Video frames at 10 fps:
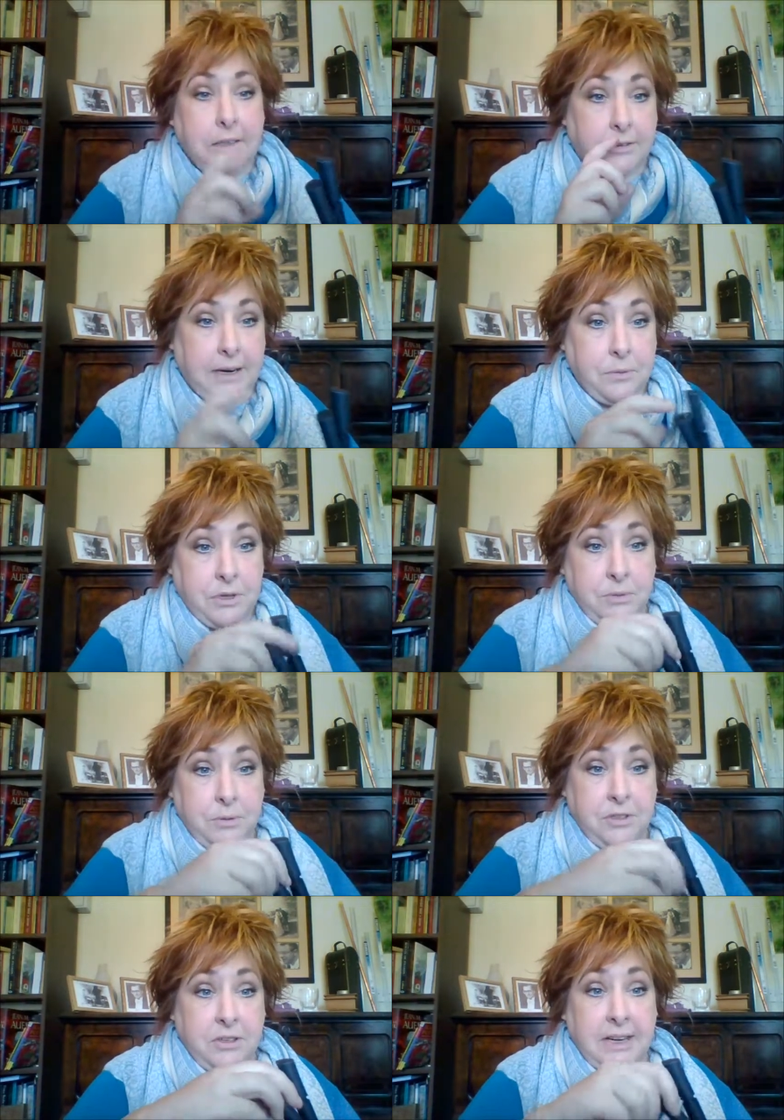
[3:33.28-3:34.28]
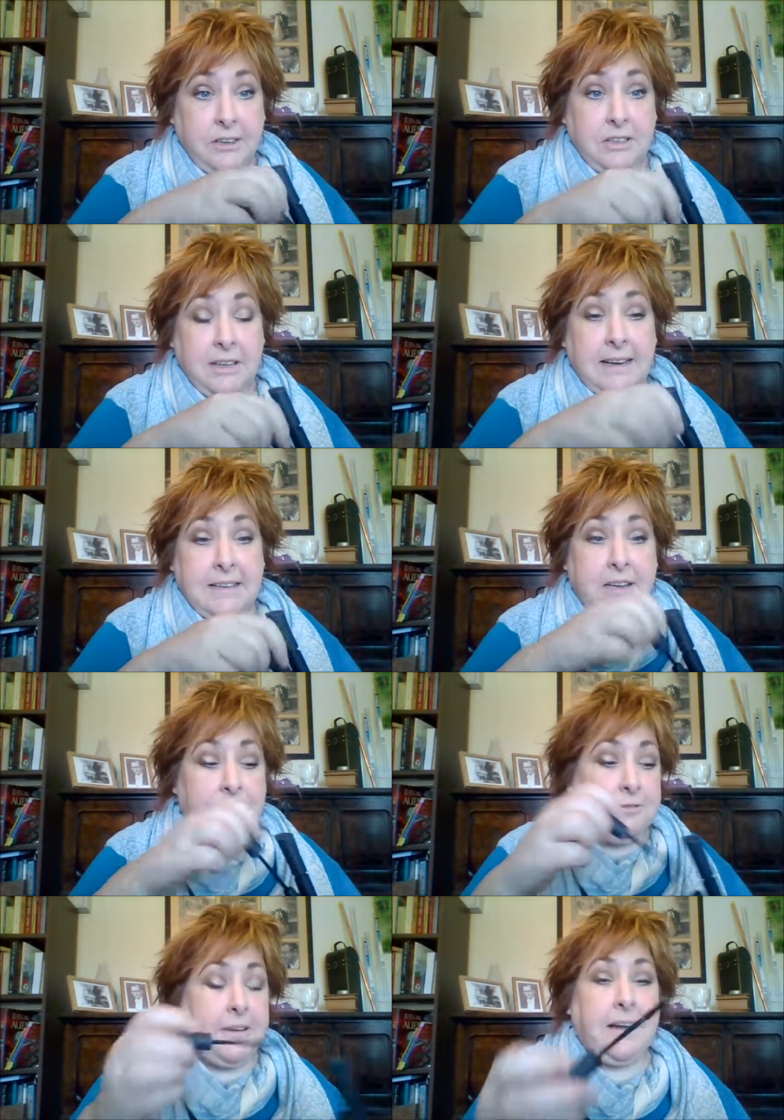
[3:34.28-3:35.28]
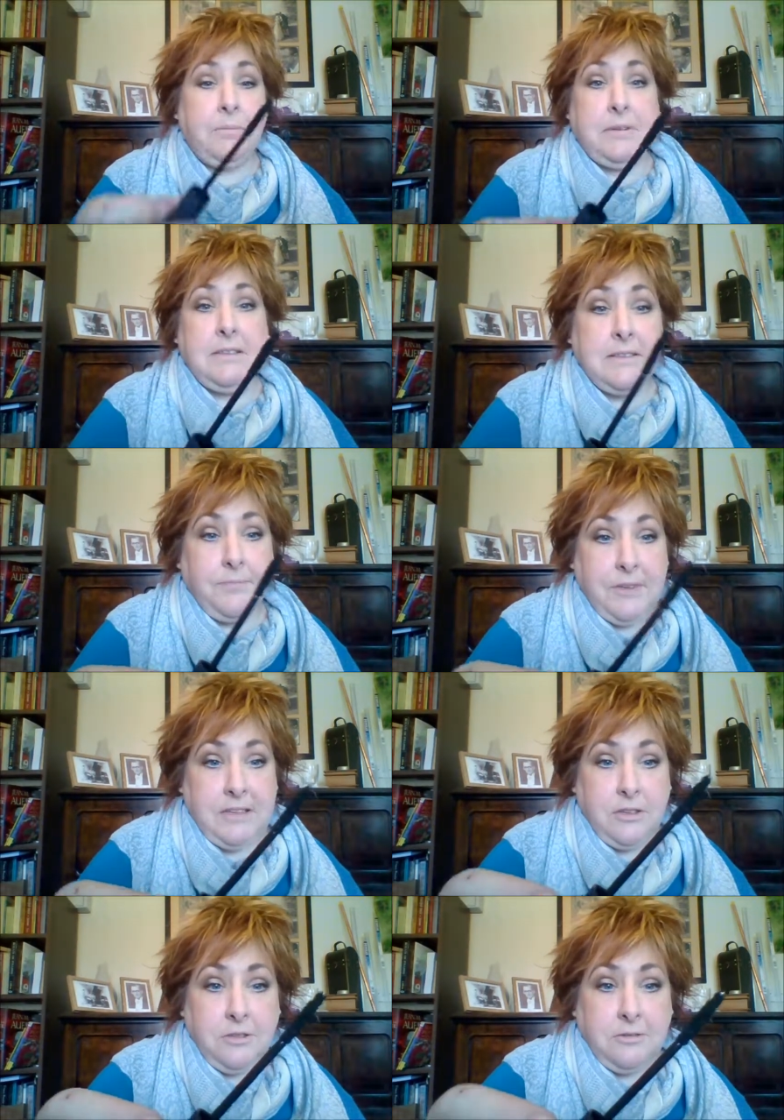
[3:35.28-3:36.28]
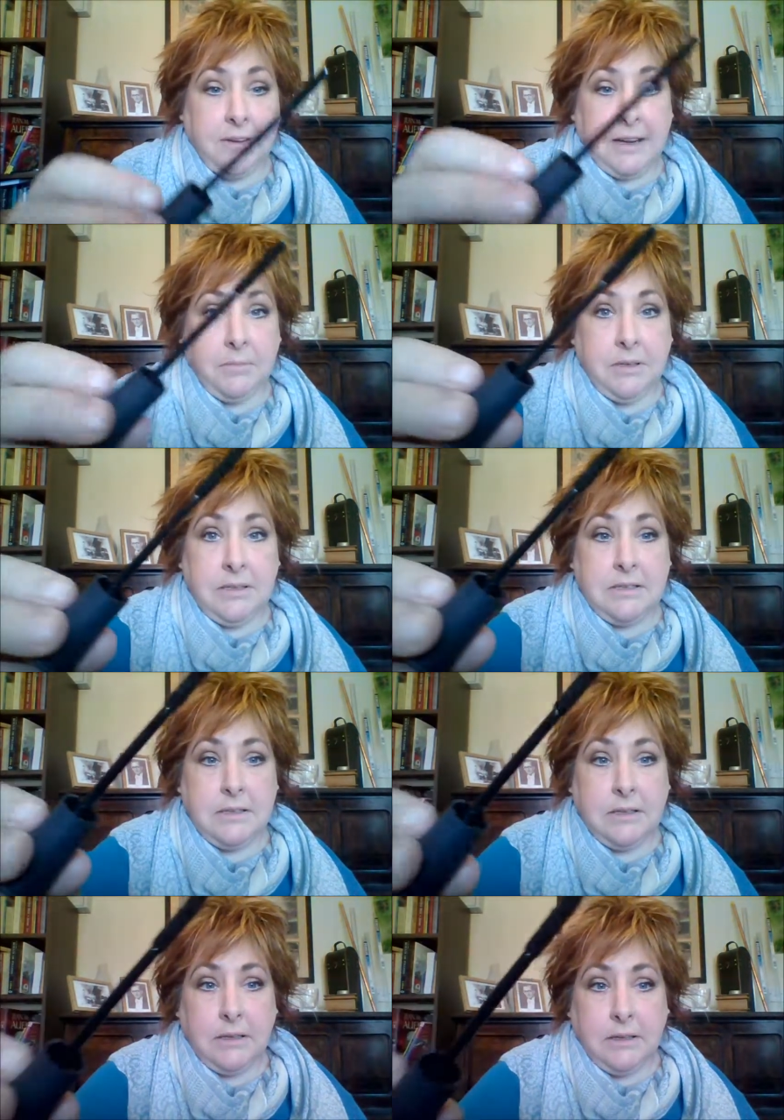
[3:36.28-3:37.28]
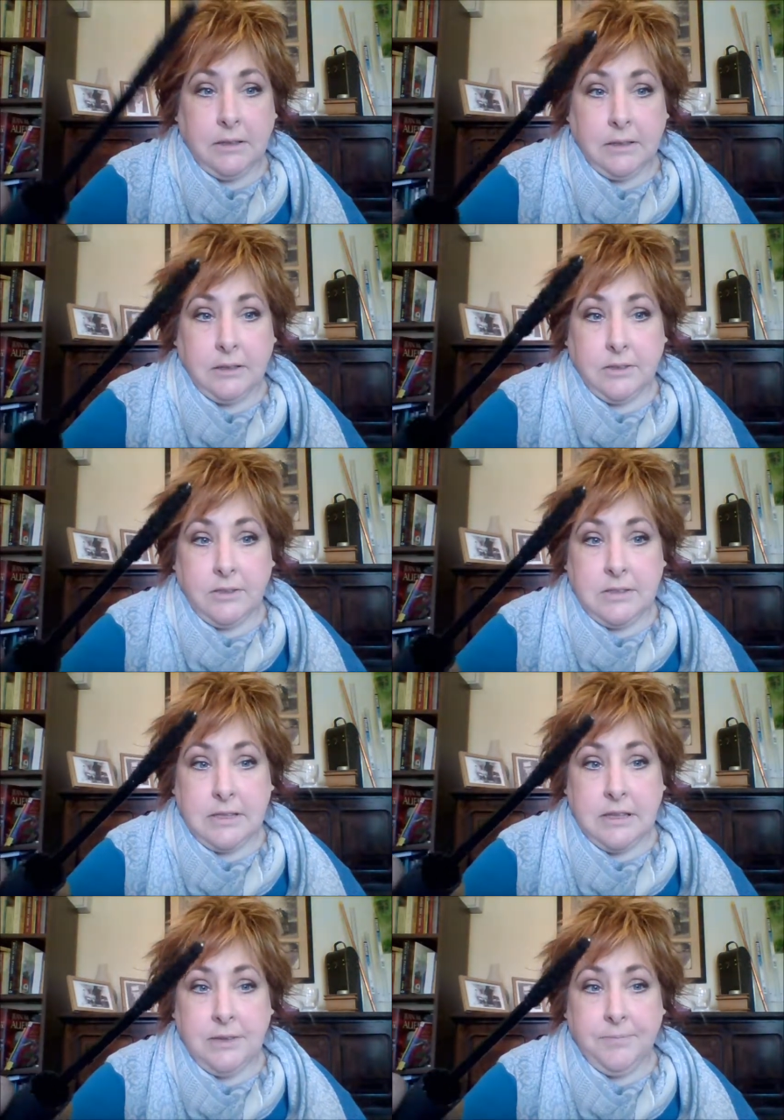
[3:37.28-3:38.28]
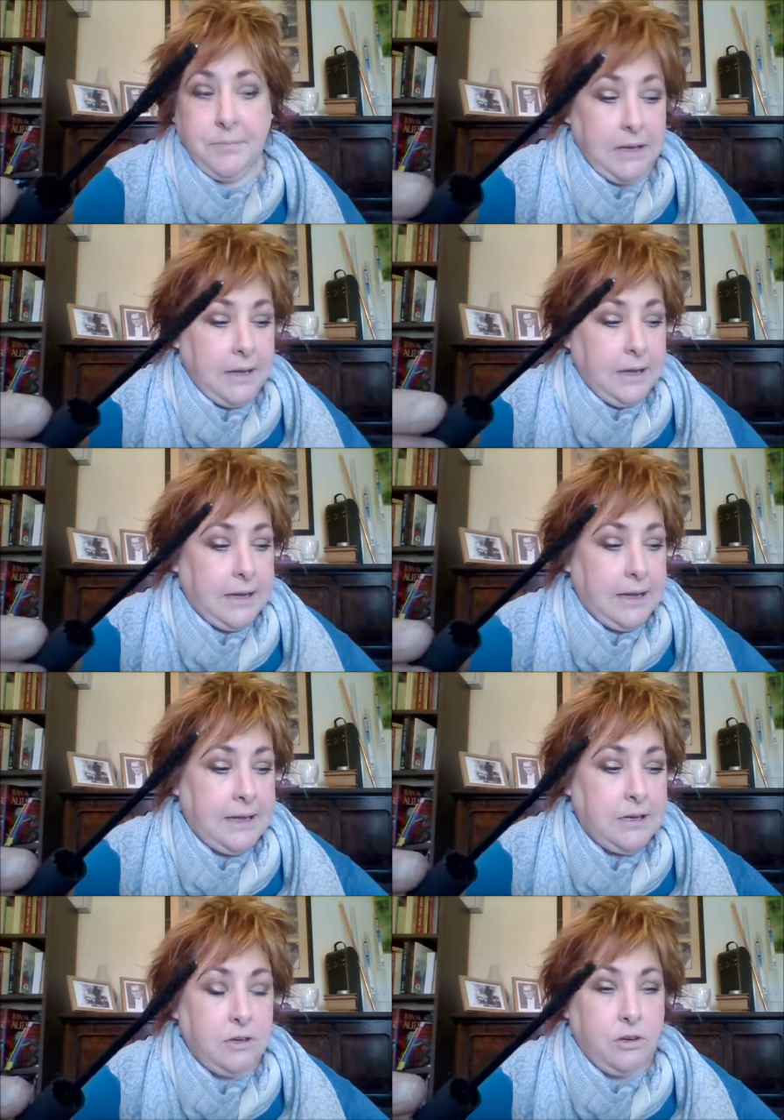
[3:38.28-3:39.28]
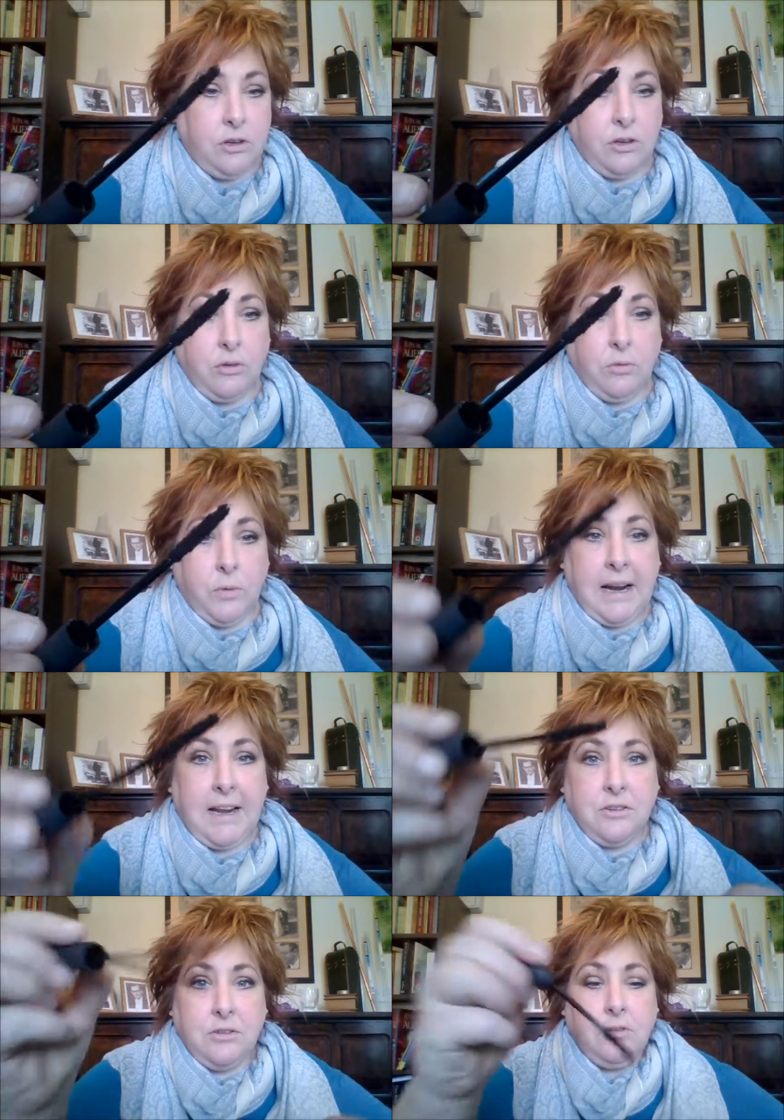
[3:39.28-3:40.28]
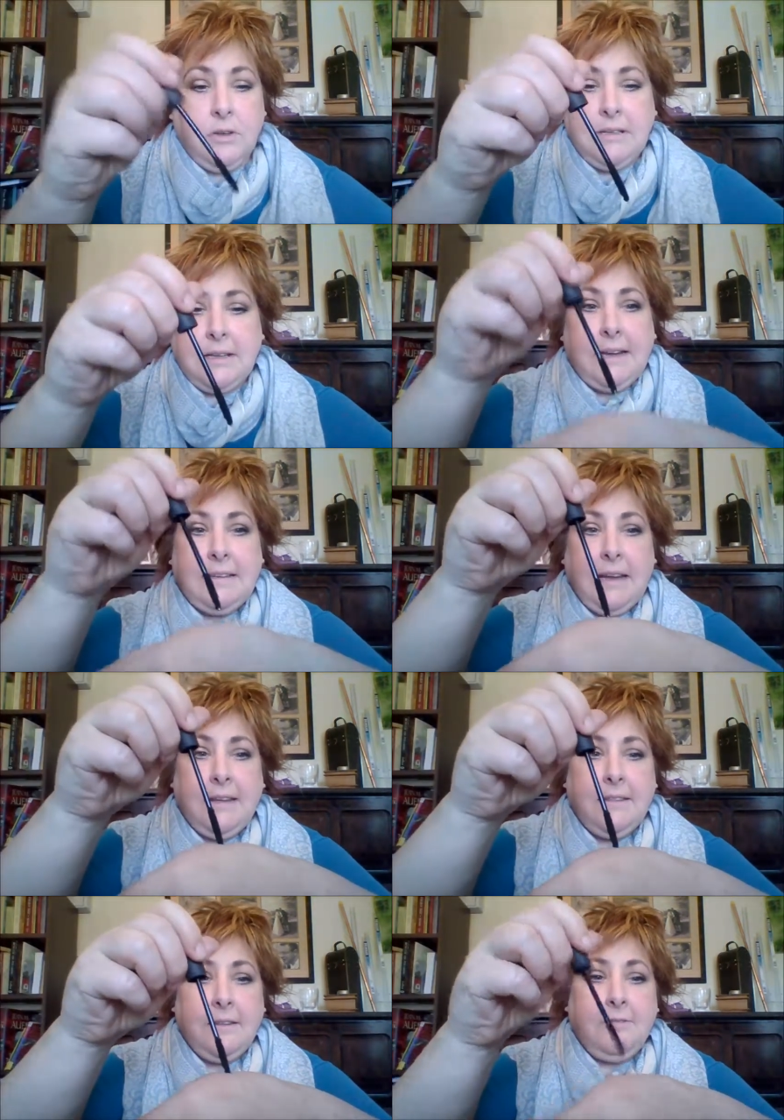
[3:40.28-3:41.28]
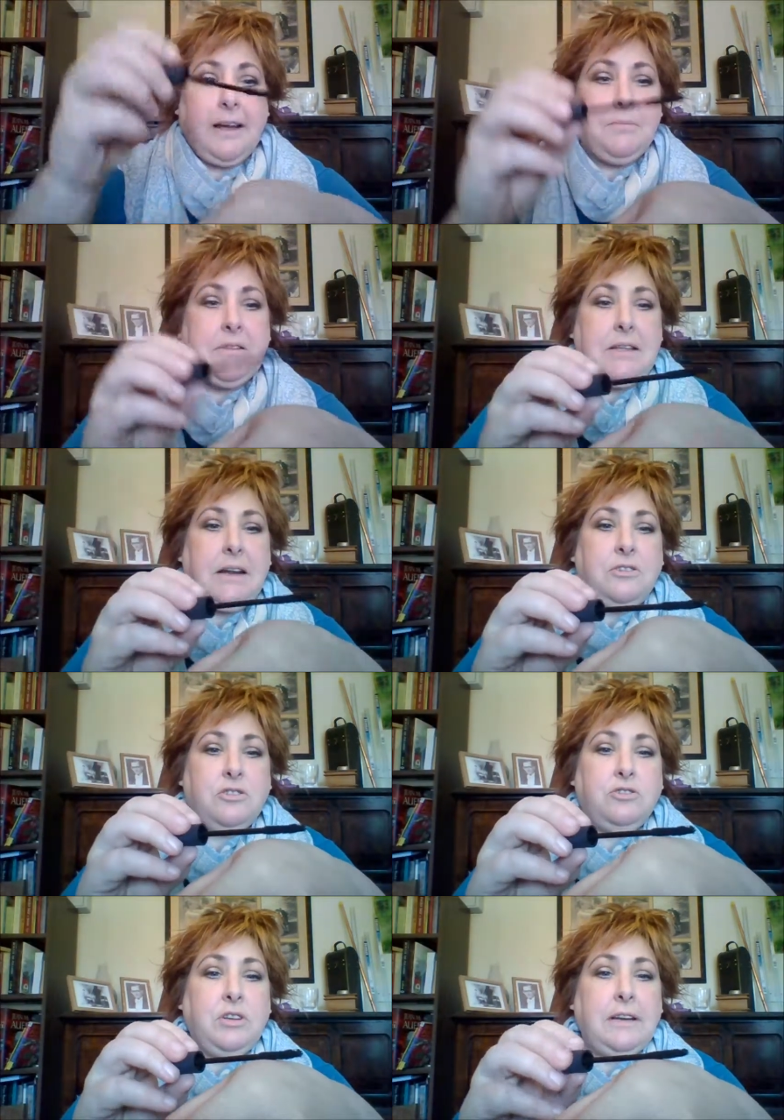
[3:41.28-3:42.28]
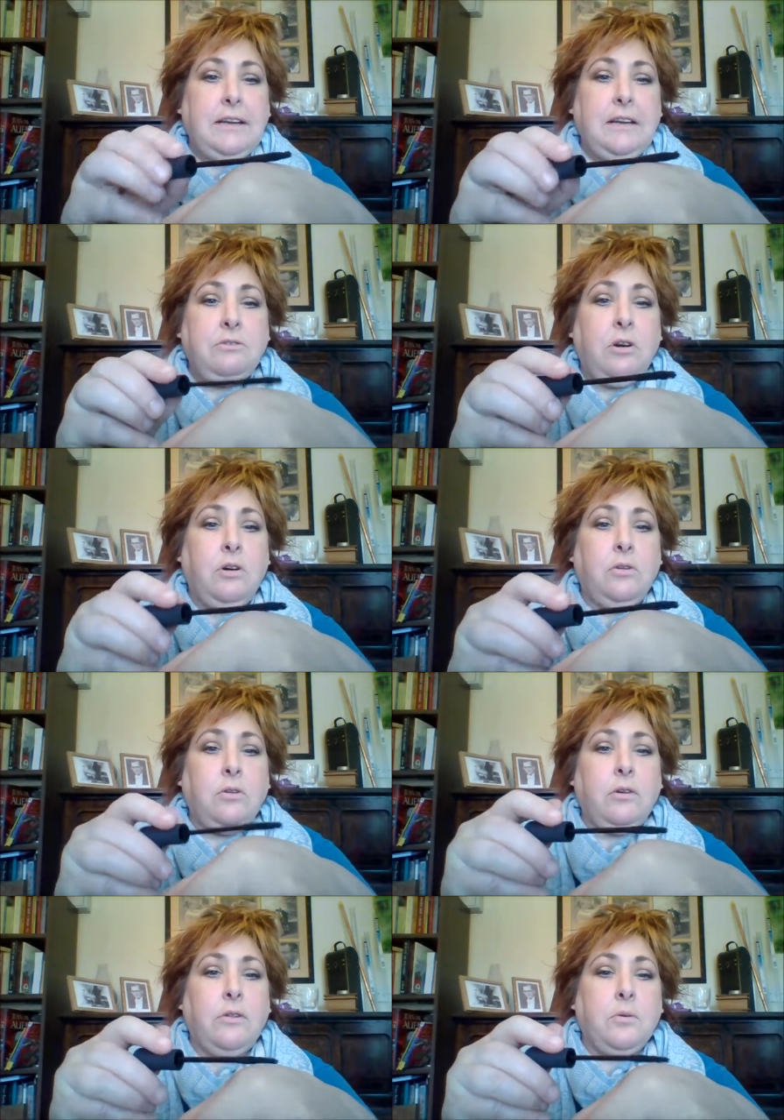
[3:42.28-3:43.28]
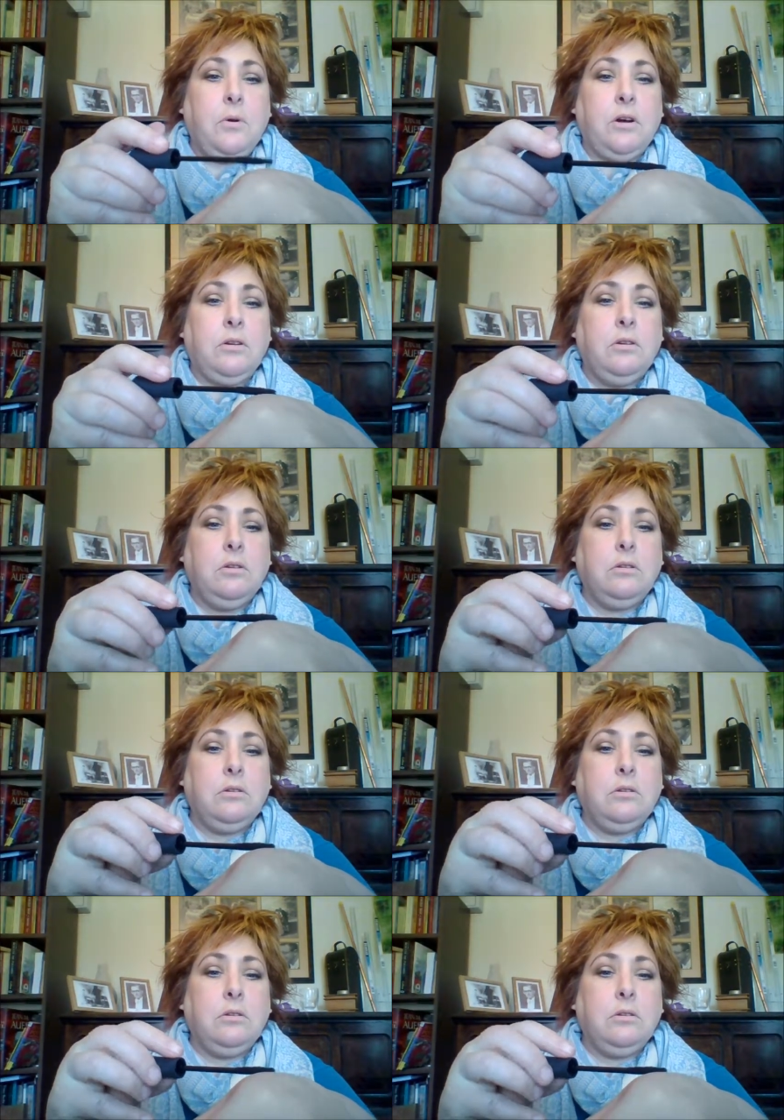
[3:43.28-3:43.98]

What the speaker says: Right, what you would do now is you now take your fibers. These are your fibers, you see, and what I do is I take the fibers and I just gently roll the wand